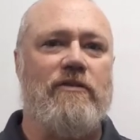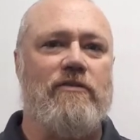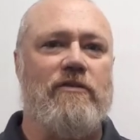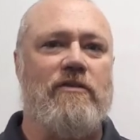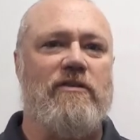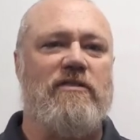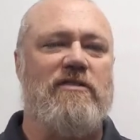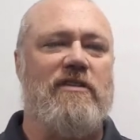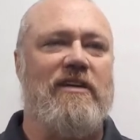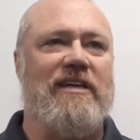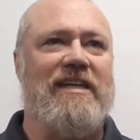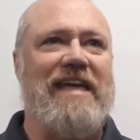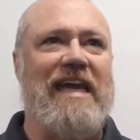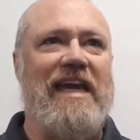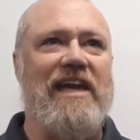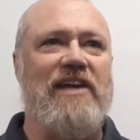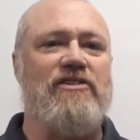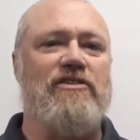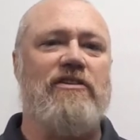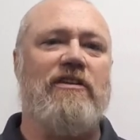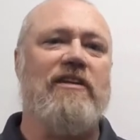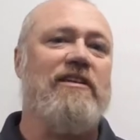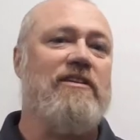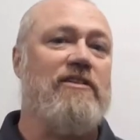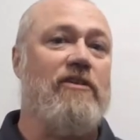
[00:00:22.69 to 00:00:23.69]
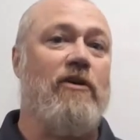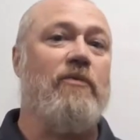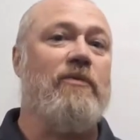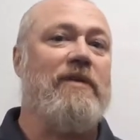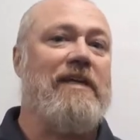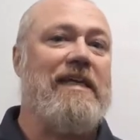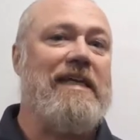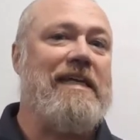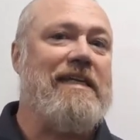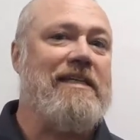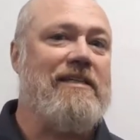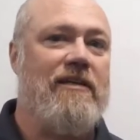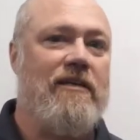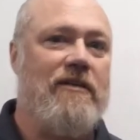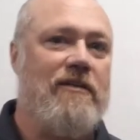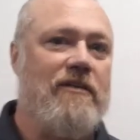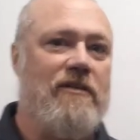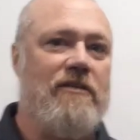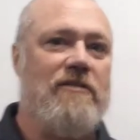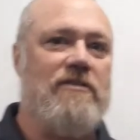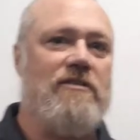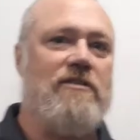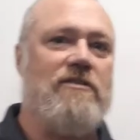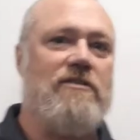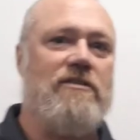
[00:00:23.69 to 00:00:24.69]
So this occasionally don't eat.
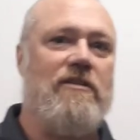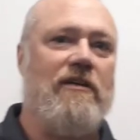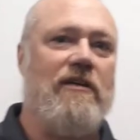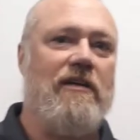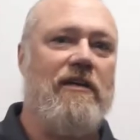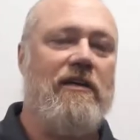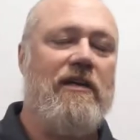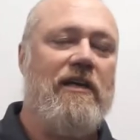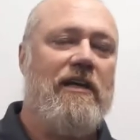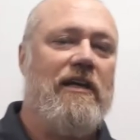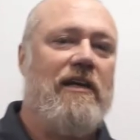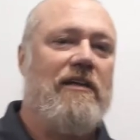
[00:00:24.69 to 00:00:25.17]
This is the,